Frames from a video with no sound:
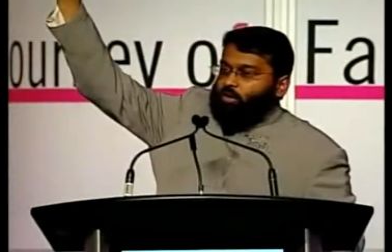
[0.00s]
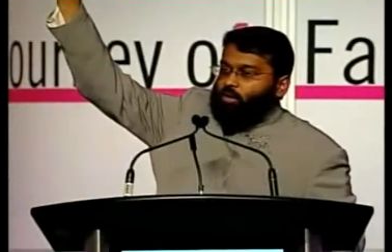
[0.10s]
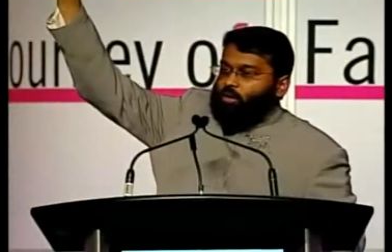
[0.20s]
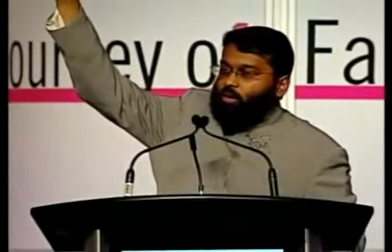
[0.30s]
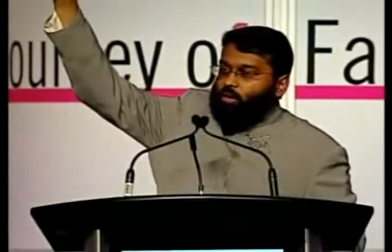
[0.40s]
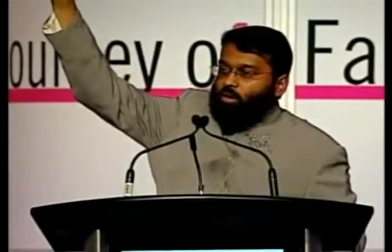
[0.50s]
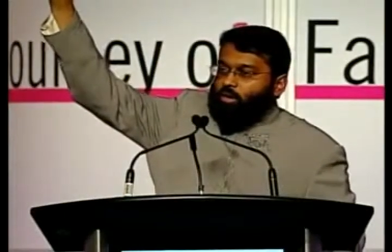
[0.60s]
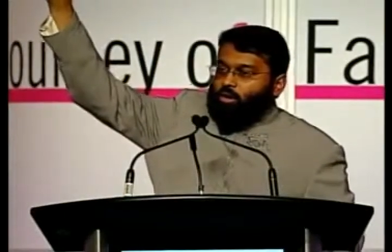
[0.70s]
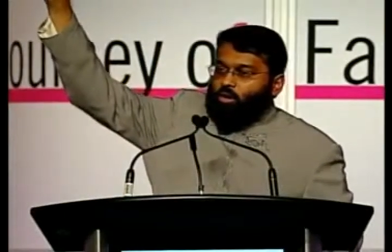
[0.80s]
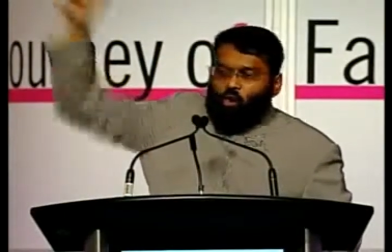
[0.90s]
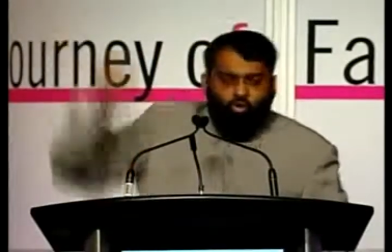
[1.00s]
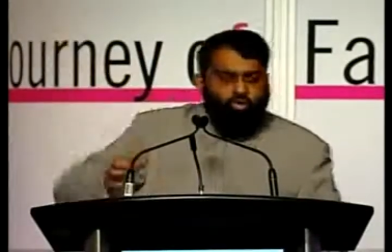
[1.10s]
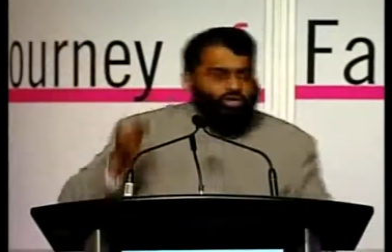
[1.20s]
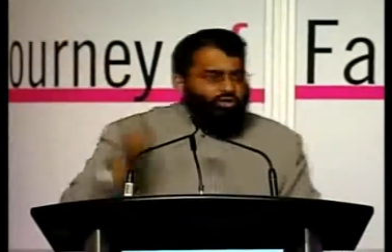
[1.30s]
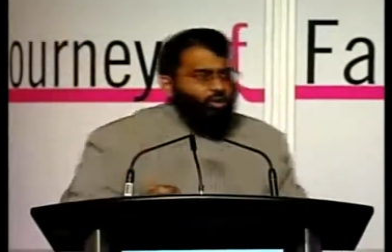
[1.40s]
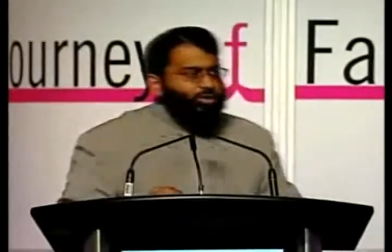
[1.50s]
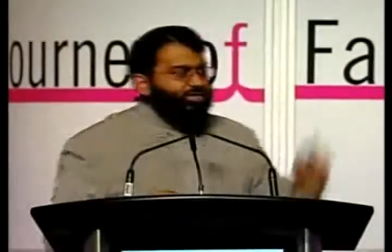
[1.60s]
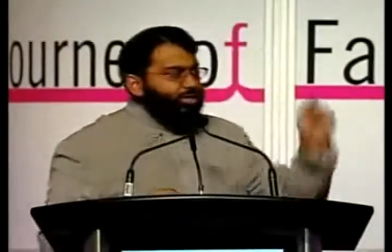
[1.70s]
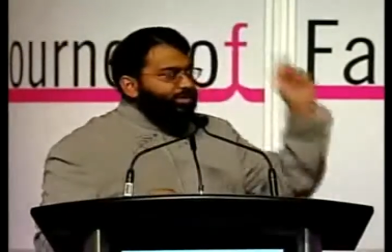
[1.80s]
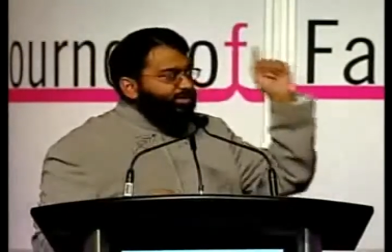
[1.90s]
God. Only told
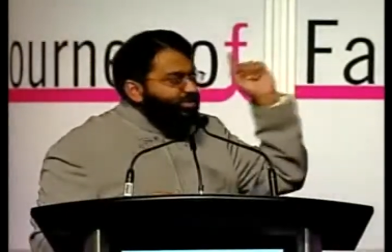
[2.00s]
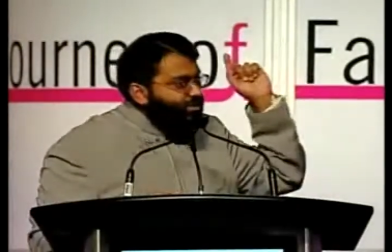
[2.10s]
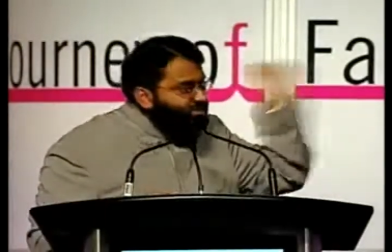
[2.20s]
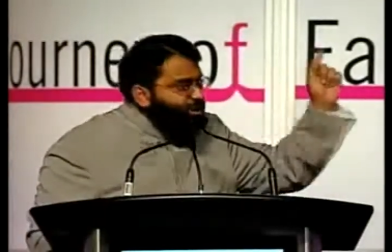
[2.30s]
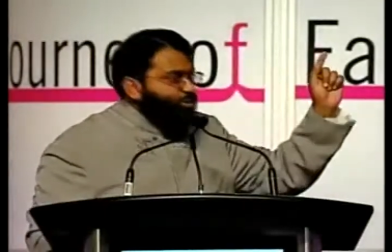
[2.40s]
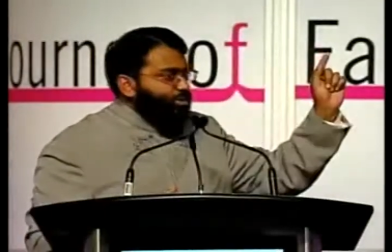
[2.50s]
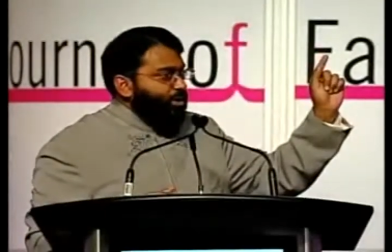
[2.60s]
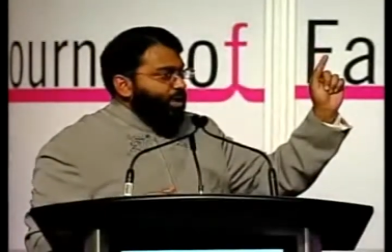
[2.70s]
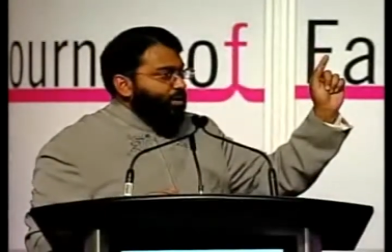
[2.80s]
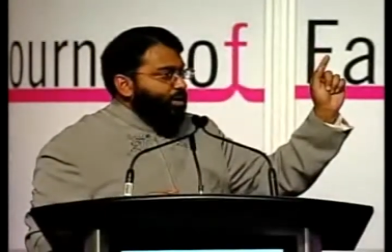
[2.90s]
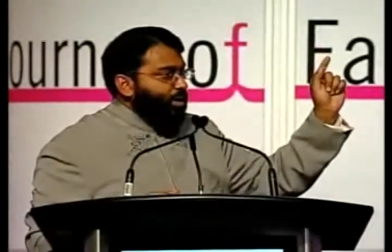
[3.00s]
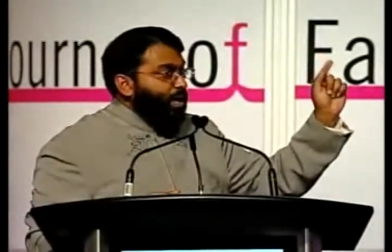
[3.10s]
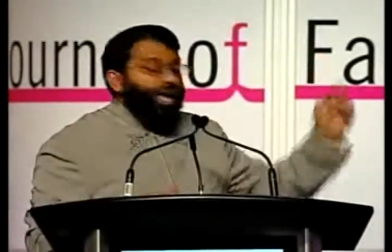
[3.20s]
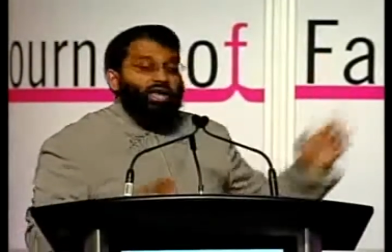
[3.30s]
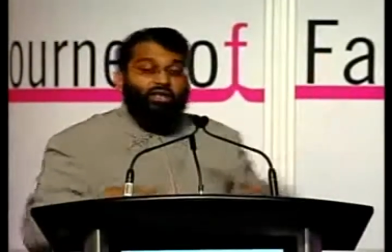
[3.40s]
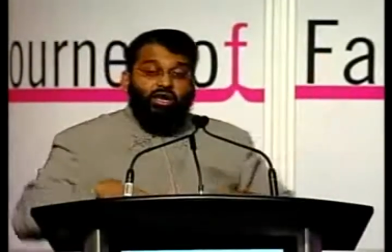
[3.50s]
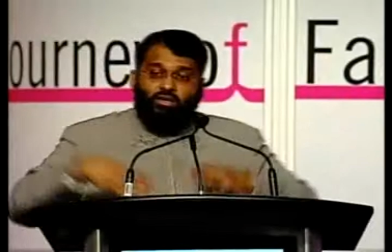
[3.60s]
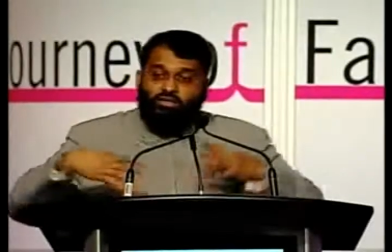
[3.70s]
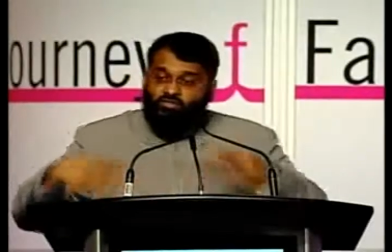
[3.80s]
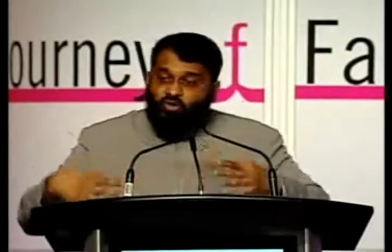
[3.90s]
us to be sincere to God. And yet
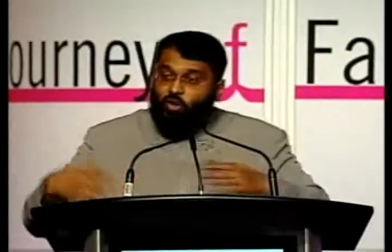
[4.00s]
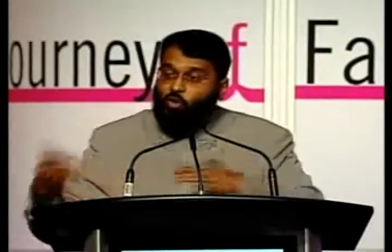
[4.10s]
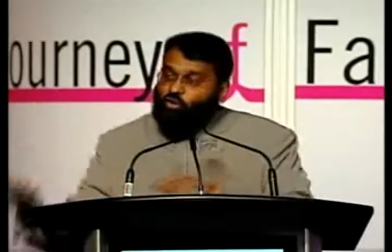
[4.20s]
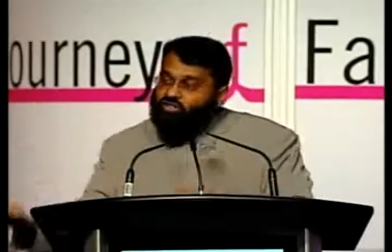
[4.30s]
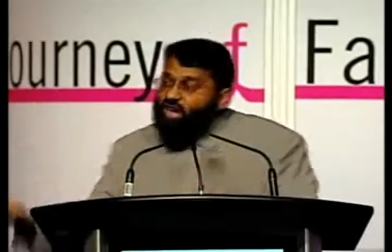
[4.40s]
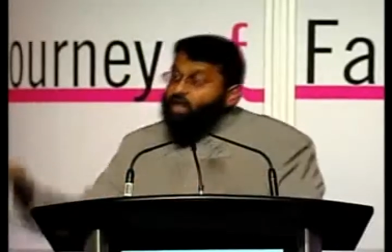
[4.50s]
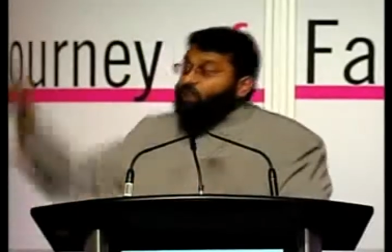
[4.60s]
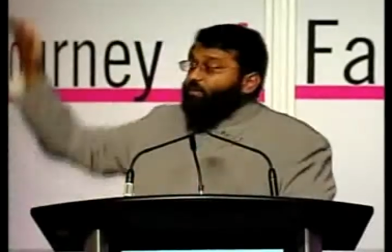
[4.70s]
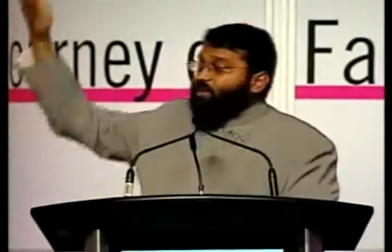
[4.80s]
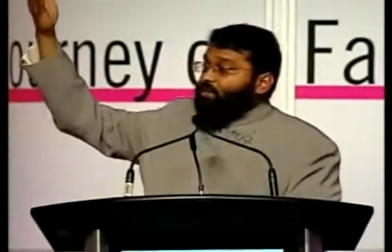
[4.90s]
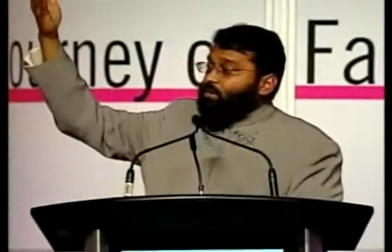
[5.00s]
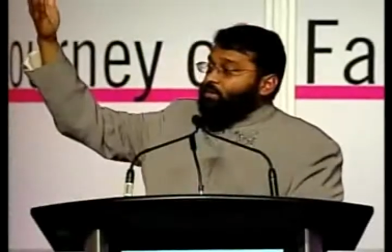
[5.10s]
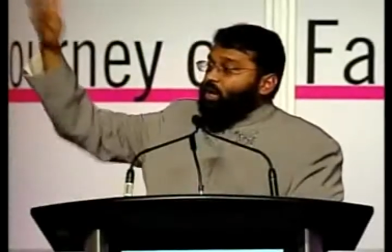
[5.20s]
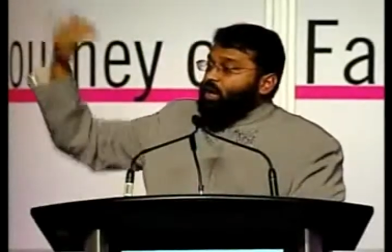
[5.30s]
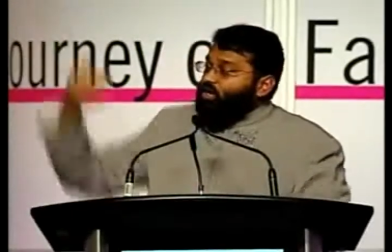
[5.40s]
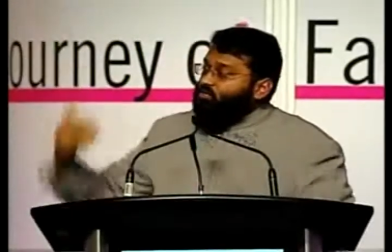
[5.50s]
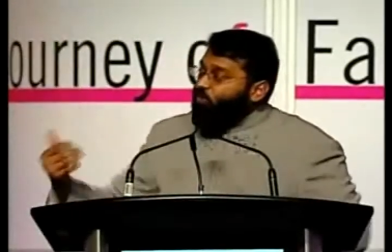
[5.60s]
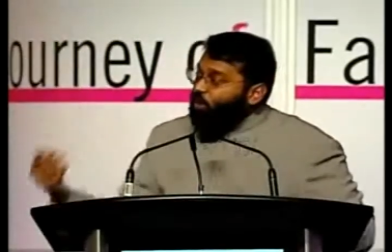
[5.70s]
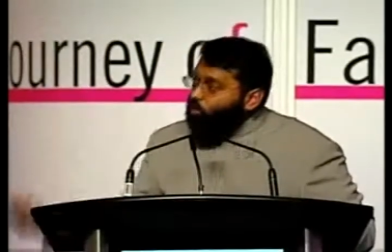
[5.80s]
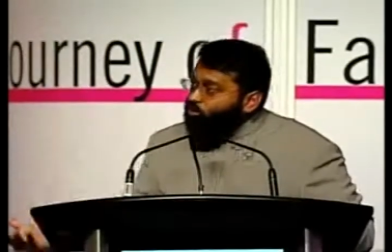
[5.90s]
His followers elevated Him. His
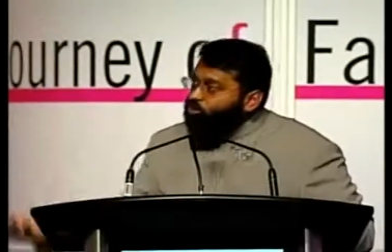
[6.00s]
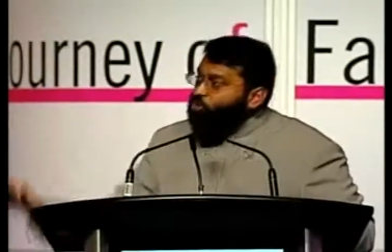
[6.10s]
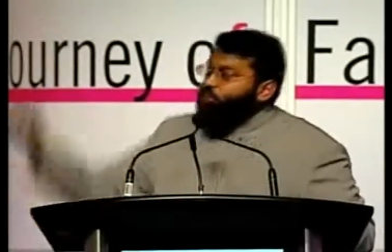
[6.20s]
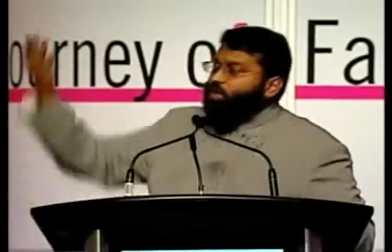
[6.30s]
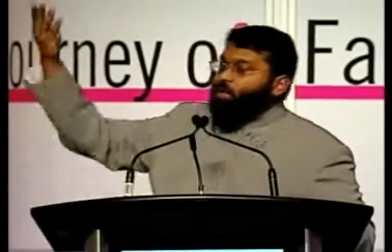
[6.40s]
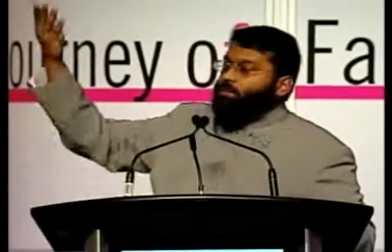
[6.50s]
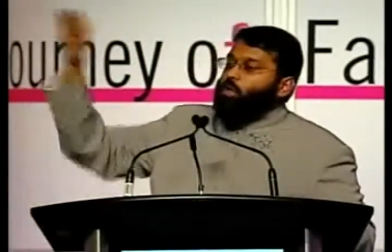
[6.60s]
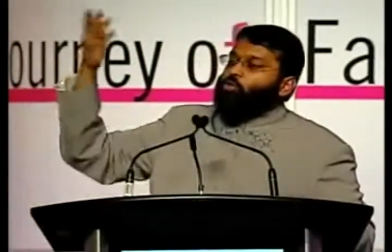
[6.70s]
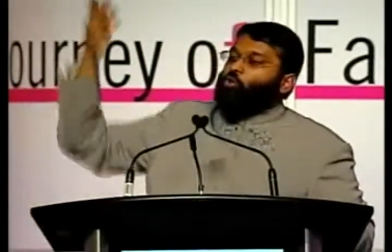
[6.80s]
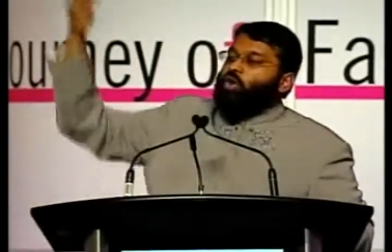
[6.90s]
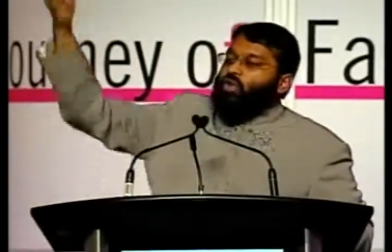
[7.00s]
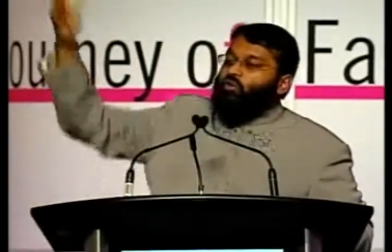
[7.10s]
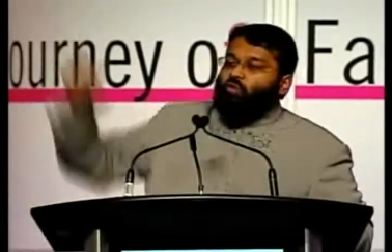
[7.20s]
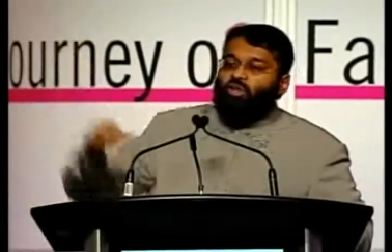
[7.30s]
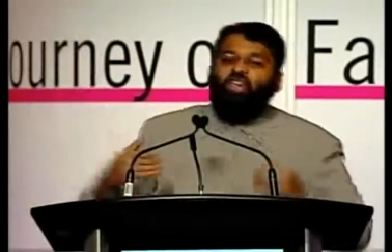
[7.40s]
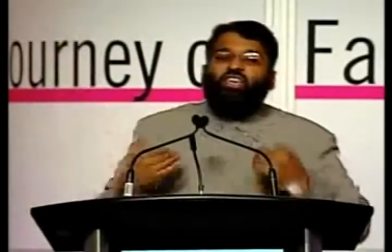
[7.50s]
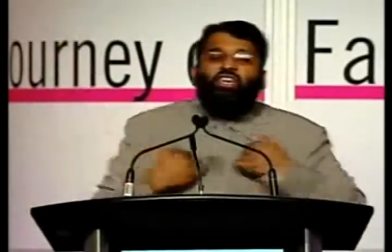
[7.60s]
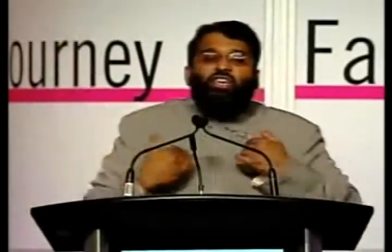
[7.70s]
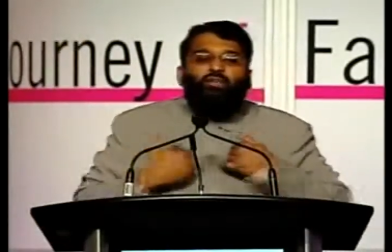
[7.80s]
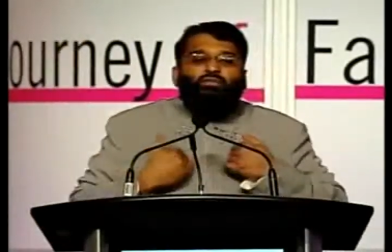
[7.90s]
followers took Him to a level
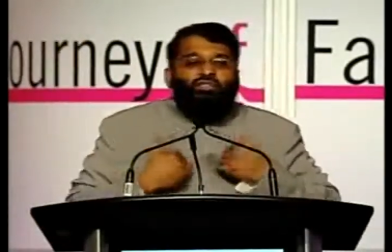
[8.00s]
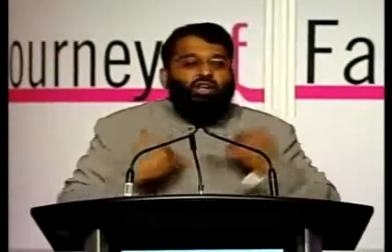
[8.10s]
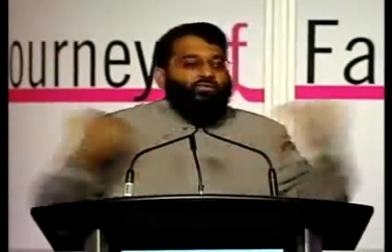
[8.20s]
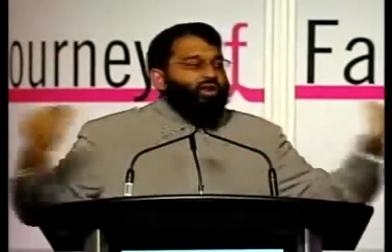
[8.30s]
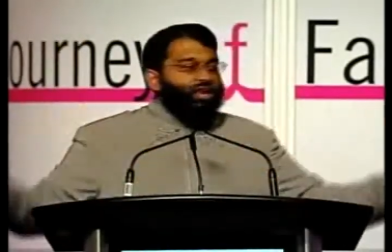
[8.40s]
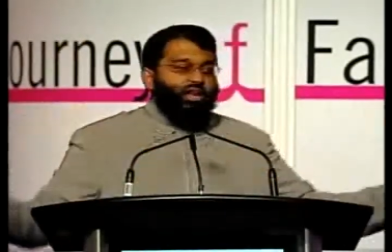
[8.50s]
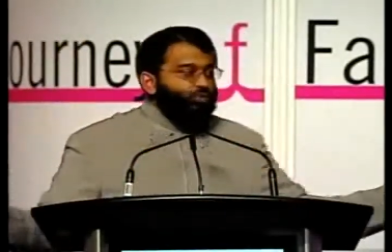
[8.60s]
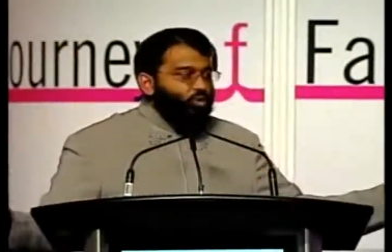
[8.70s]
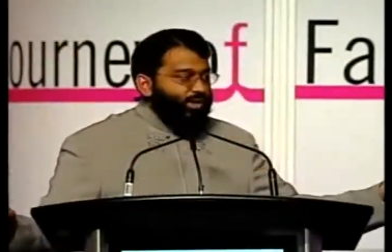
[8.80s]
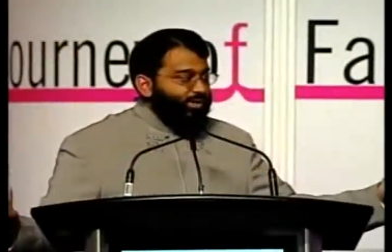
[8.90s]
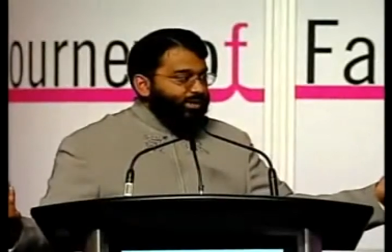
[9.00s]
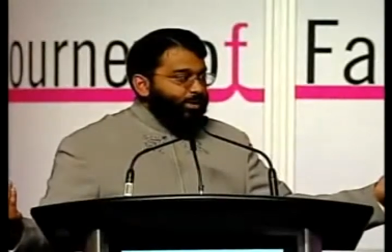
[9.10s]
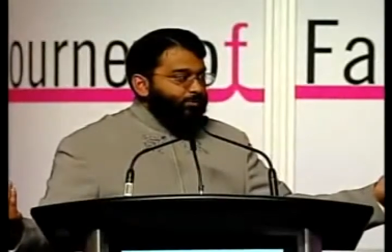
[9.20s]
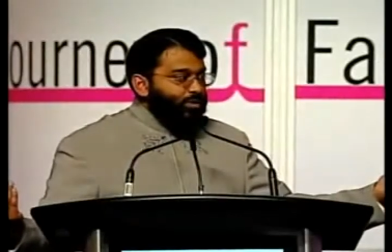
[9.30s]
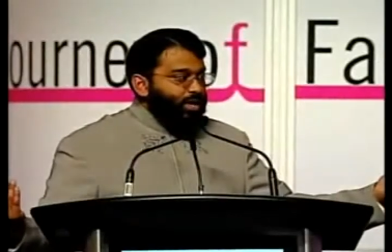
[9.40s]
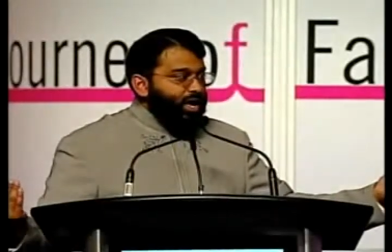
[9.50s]
He Himself never wanted.